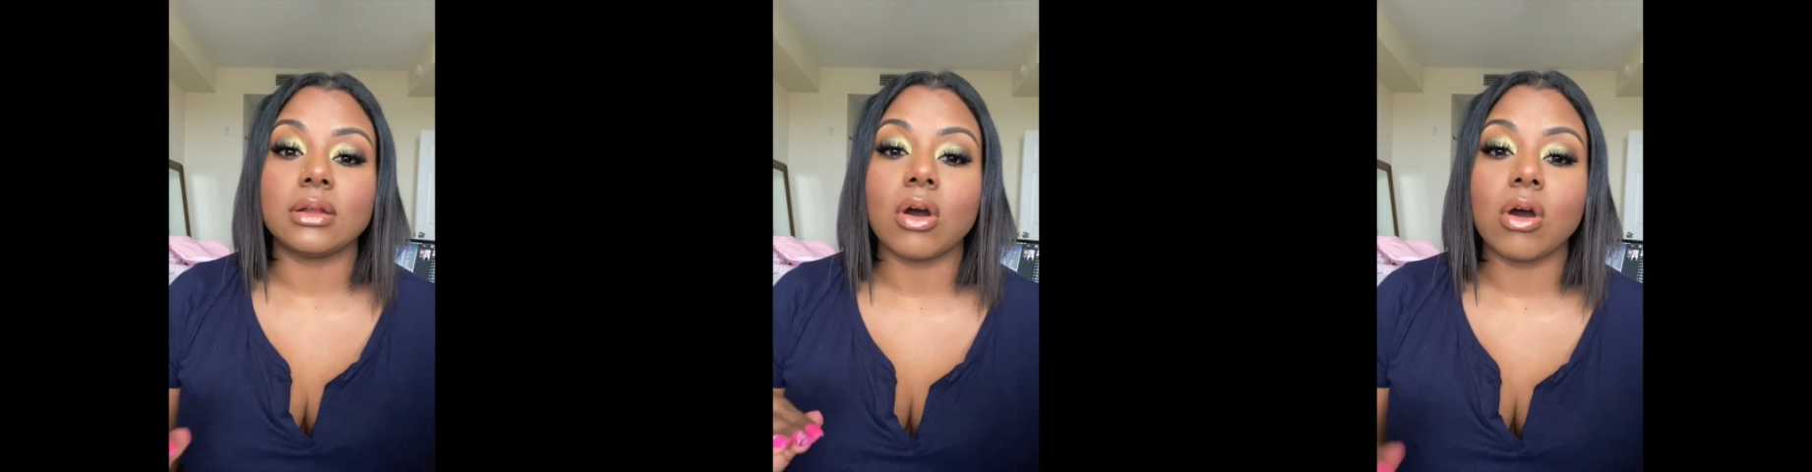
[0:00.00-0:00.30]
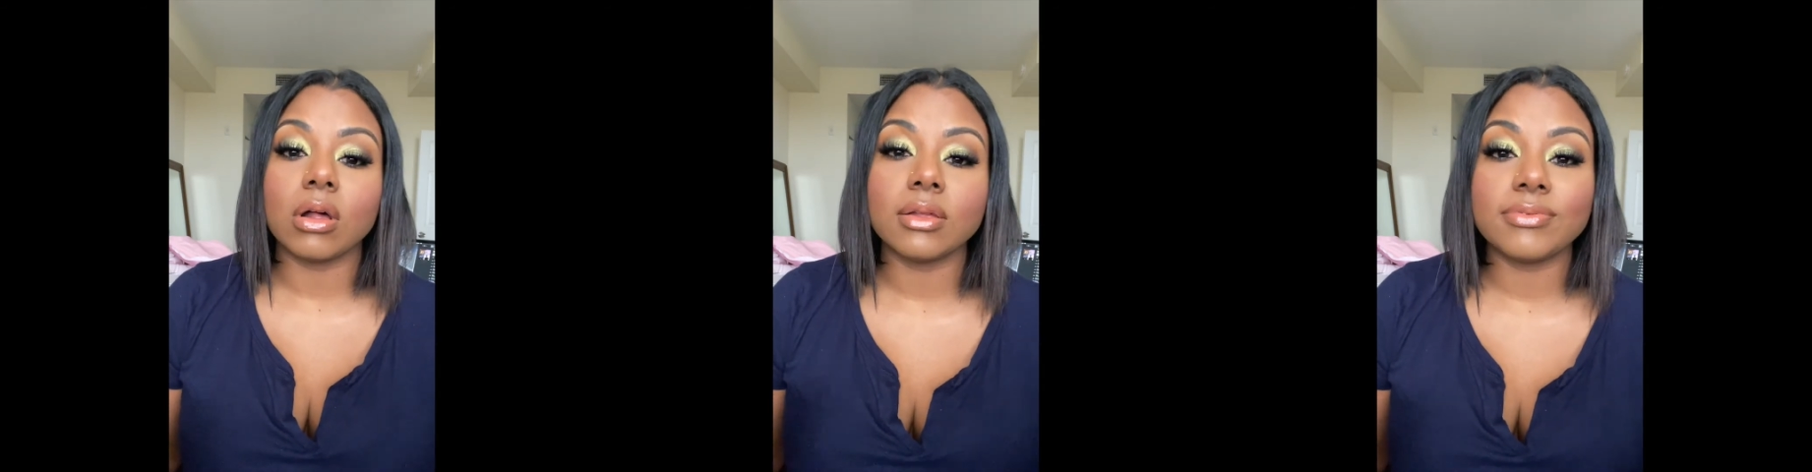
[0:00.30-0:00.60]

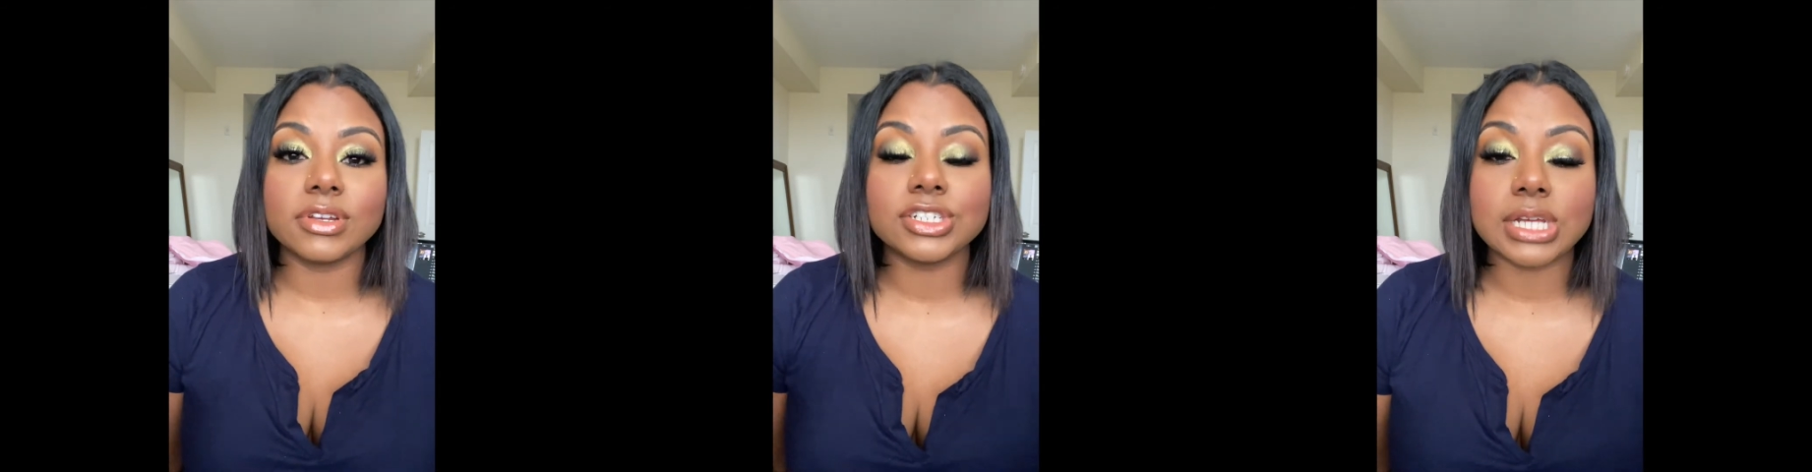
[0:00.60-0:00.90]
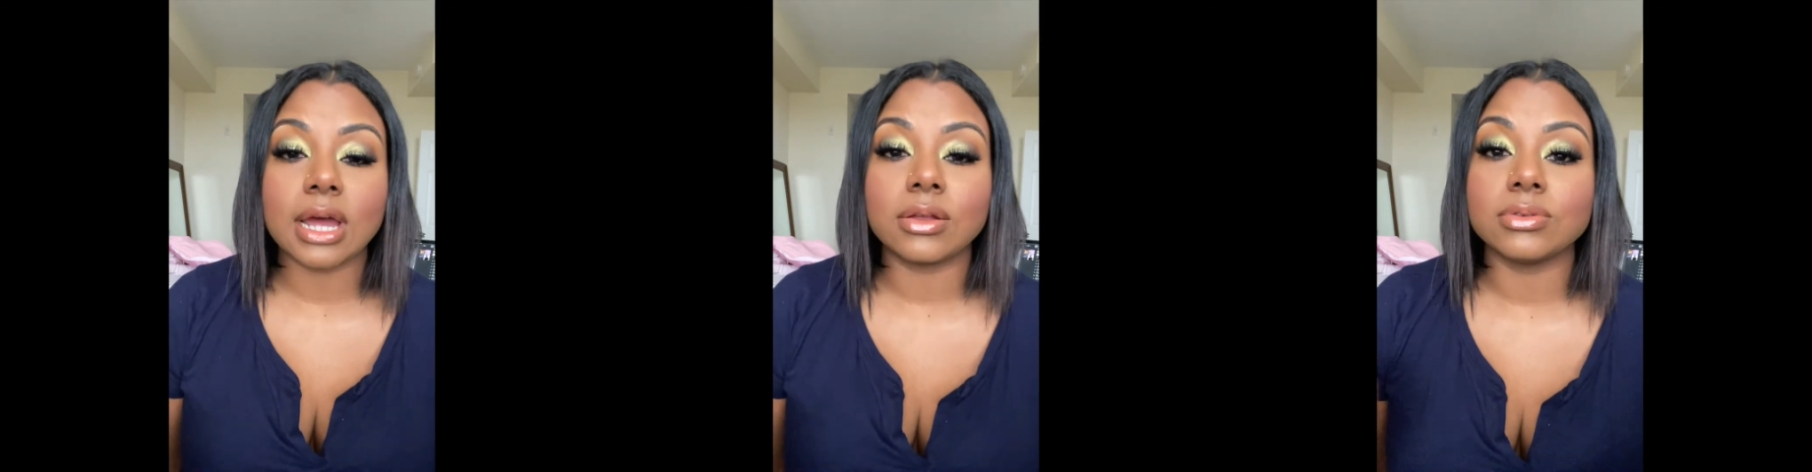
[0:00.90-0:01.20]
All of their
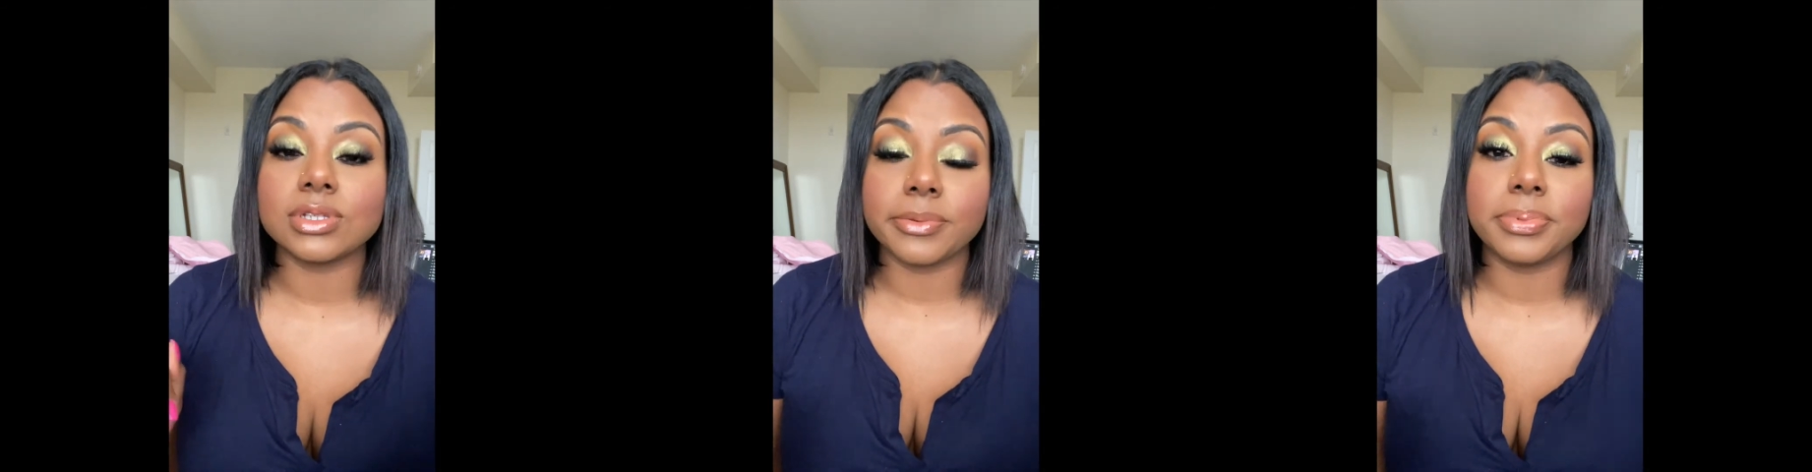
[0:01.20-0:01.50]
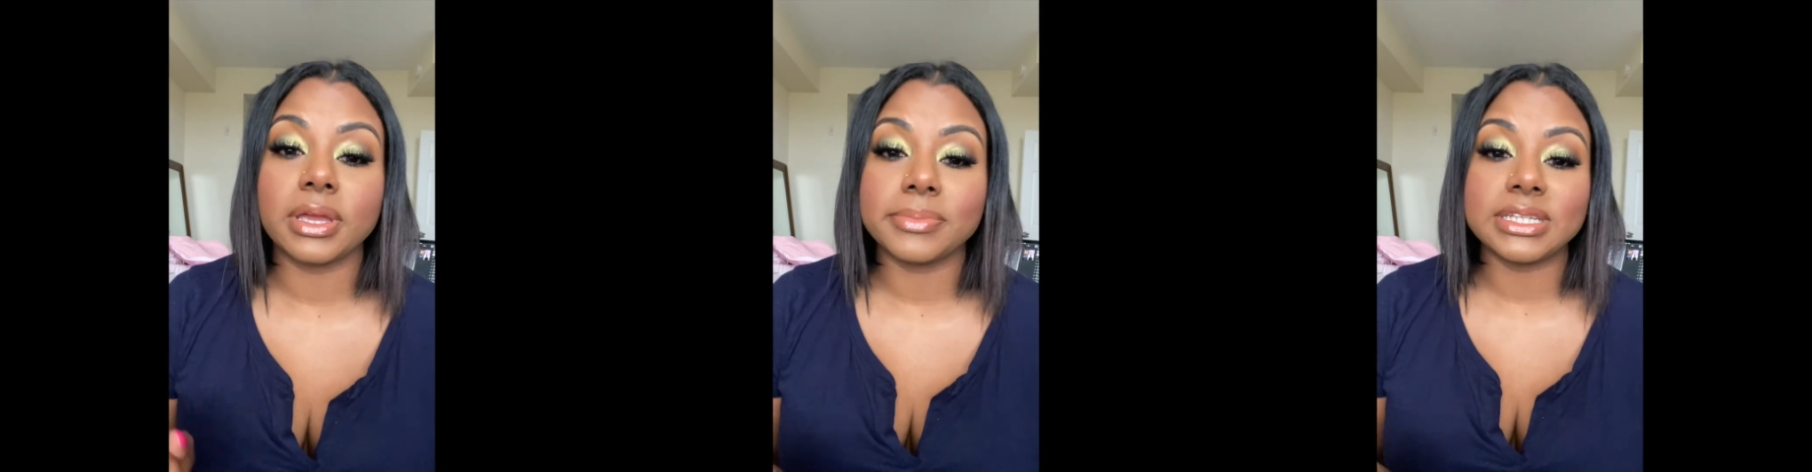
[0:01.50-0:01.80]
shadows are
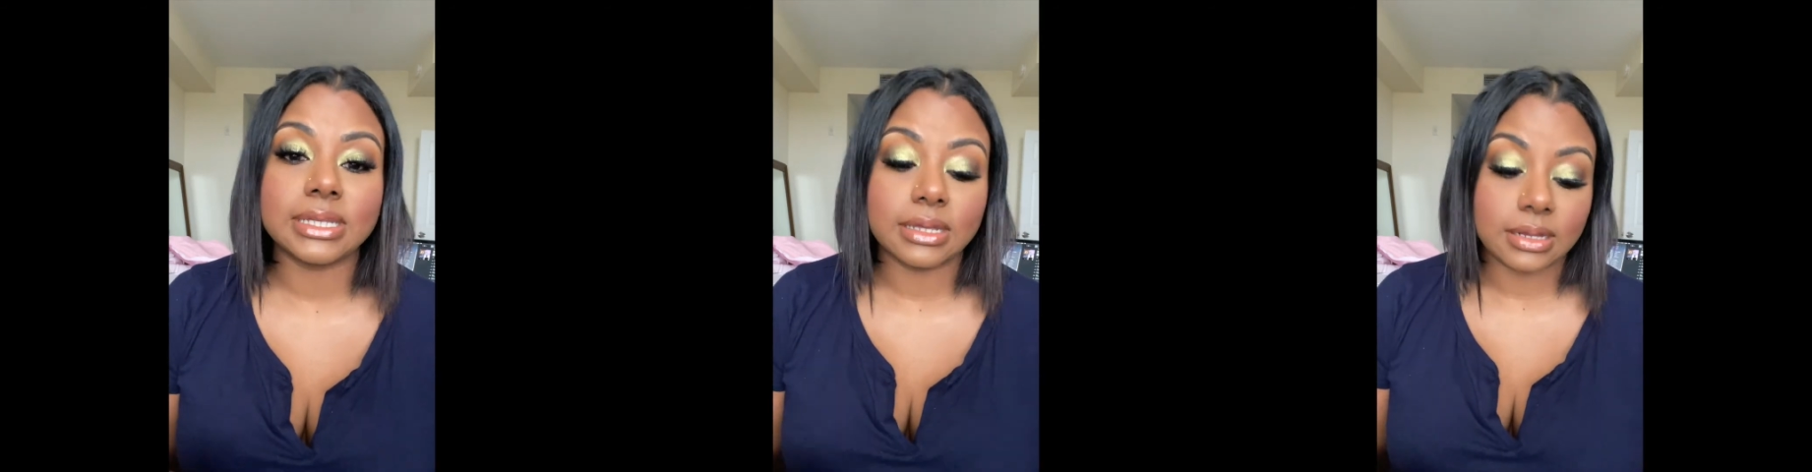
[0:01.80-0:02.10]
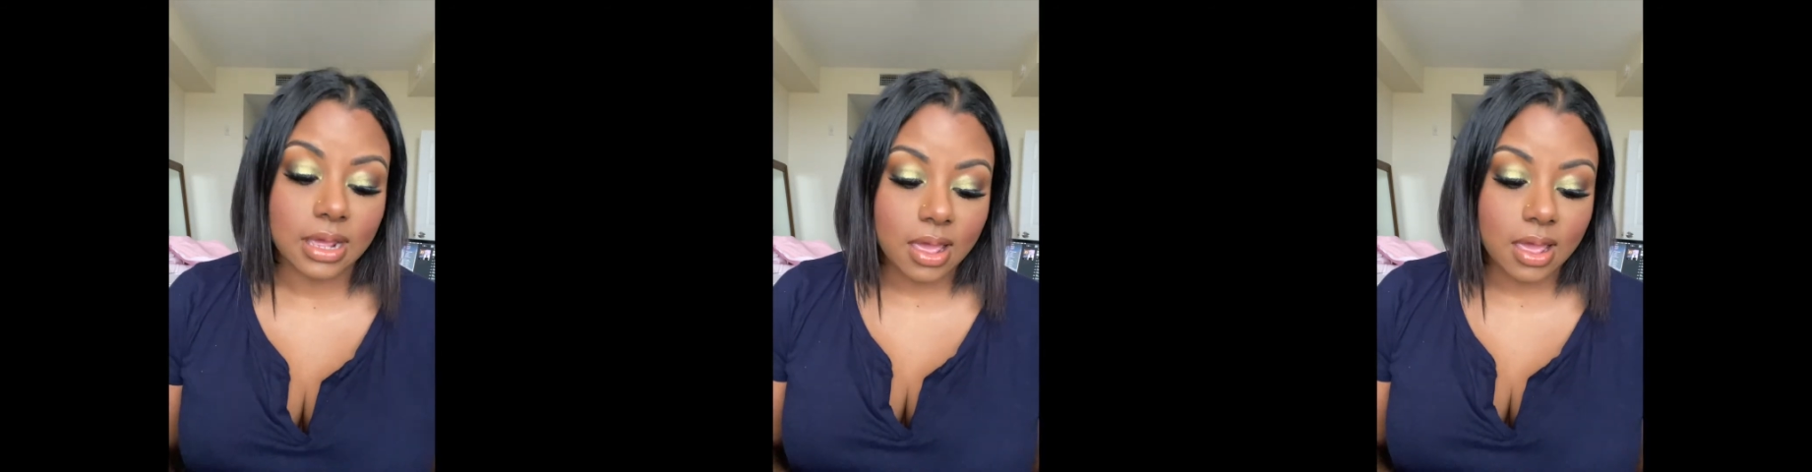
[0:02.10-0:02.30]
pigmented.